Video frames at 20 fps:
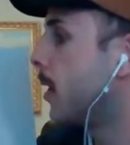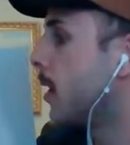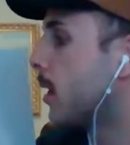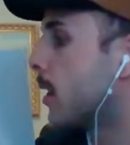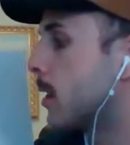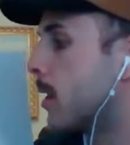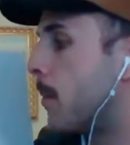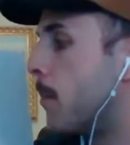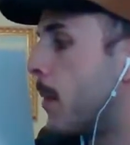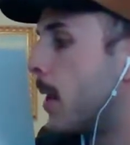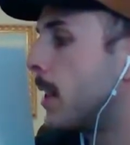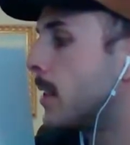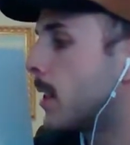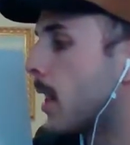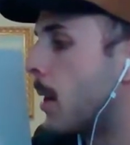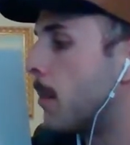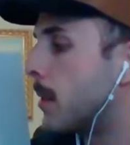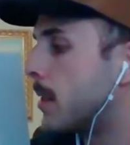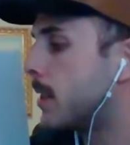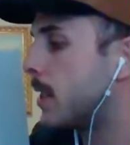Because
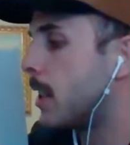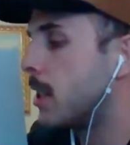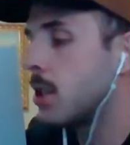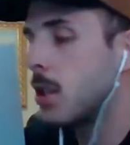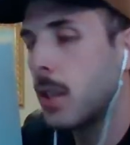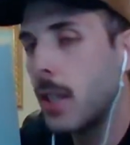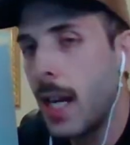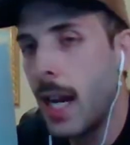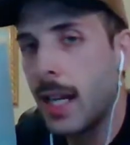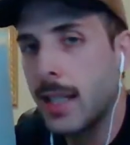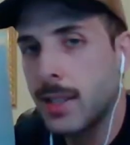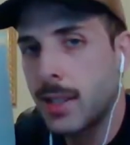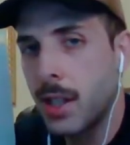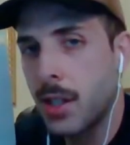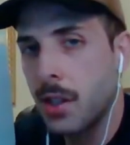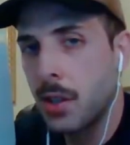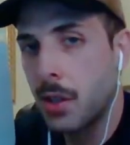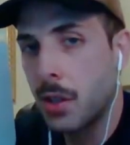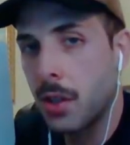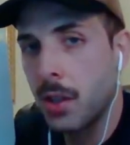I'm essentially
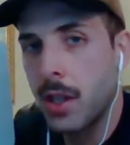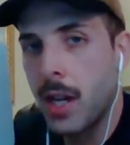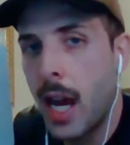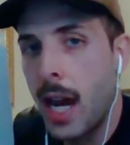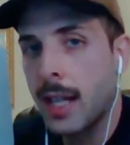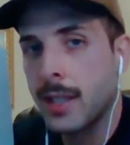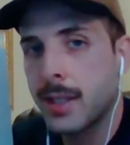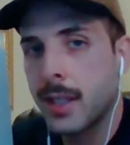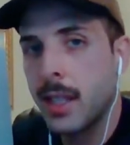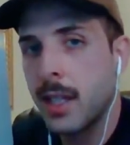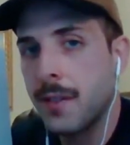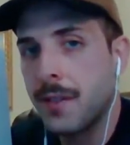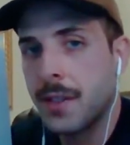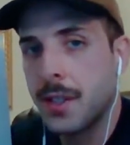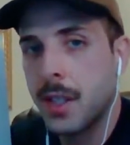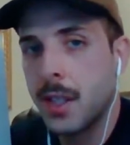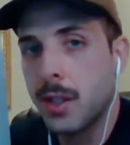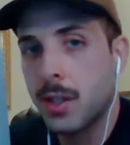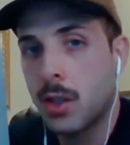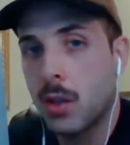asking if
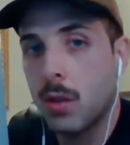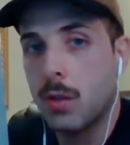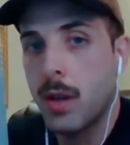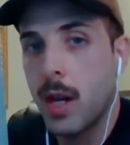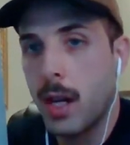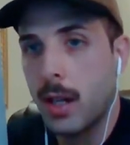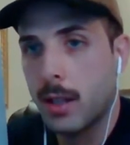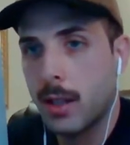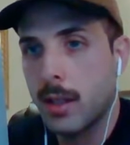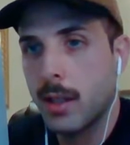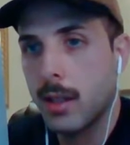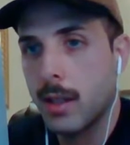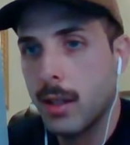she is correct.